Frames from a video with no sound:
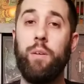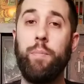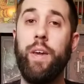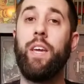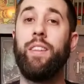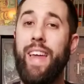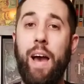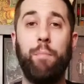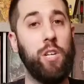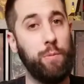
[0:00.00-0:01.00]
make it that
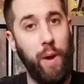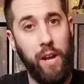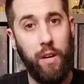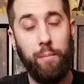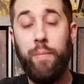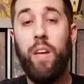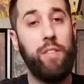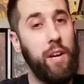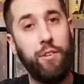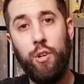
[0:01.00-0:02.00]
much better,
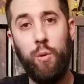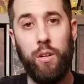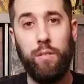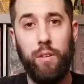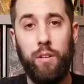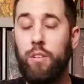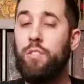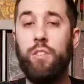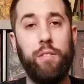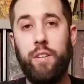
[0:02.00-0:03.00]
then do it. There's
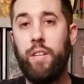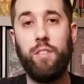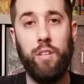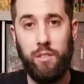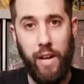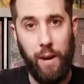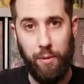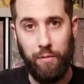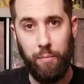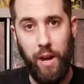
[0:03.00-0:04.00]
nothing that's going to stop you
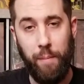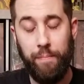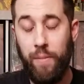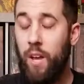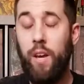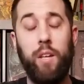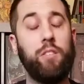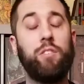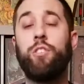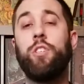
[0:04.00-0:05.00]
from that. This
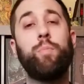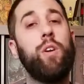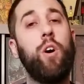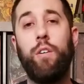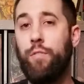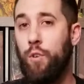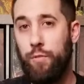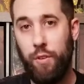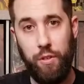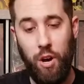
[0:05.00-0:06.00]
has just been all food for
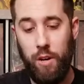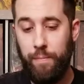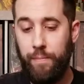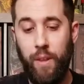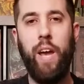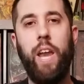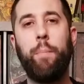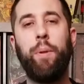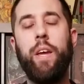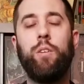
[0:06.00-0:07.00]
thought. And I
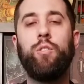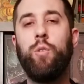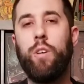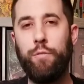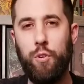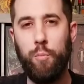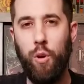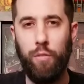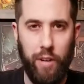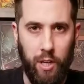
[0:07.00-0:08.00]
plan on doing a few more
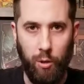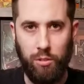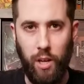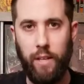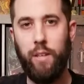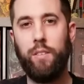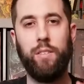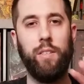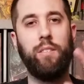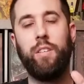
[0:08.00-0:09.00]
videos like this in
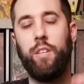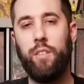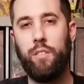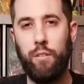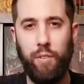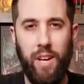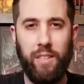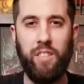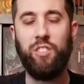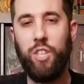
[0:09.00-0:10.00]
a series of
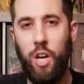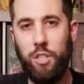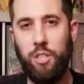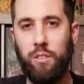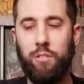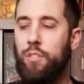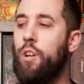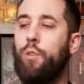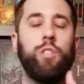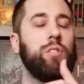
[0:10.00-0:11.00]
discussions,
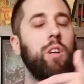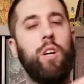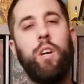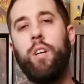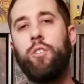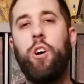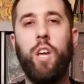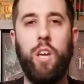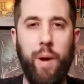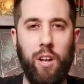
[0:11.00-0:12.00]
just talking
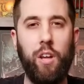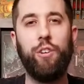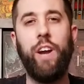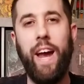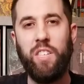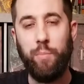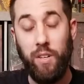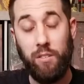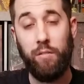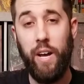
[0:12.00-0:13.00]
about other aspects
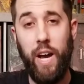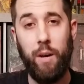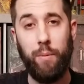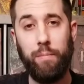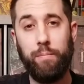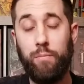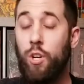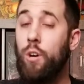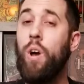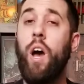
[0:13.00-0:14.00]
of the hobby.
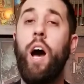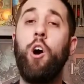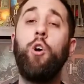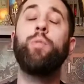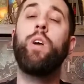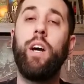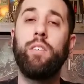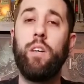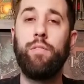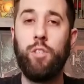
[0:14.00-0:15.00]
So I hope you guys
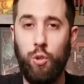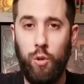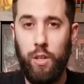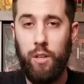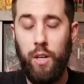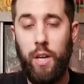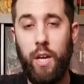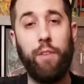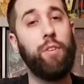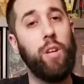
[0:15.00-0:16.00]
have enjoyed.
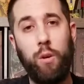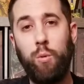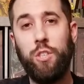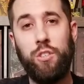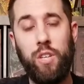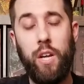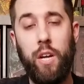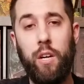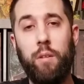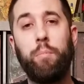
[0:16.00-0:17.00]
If you like what you see
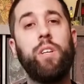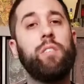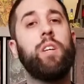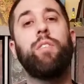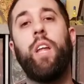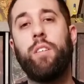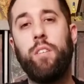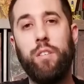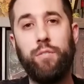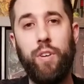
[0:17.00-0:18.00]
here, please give a like to
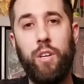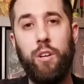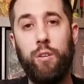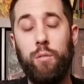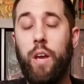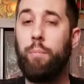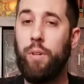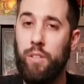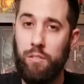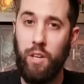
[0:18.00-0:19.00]
this video and
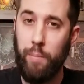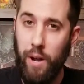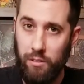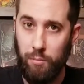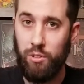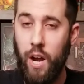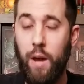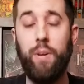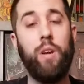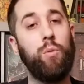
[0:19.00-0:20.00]
please think about
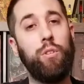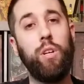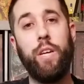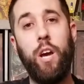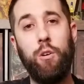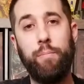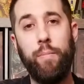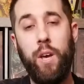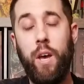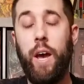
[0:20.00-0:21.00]
subscribing. It would really help.
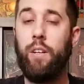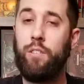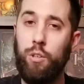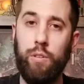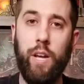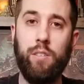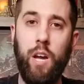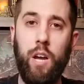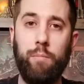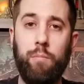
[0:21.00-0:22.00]
And until next
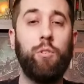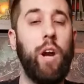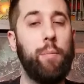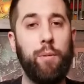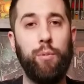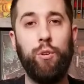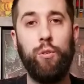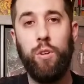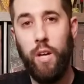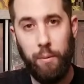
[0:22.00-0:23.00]
time, grab your brew,
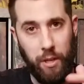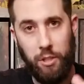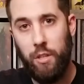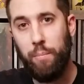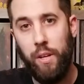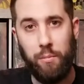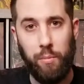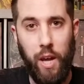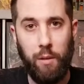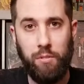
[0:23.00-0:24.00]
make sure to play some
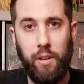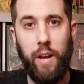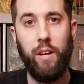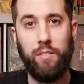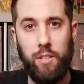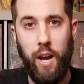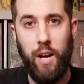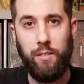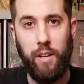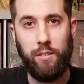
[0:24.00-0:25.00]
games, and I'll see you guys
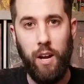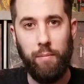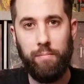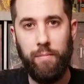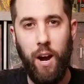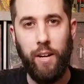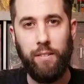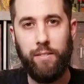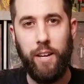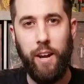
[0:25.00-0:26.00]
next time. All right,
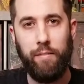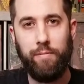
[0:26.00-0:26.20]
take care.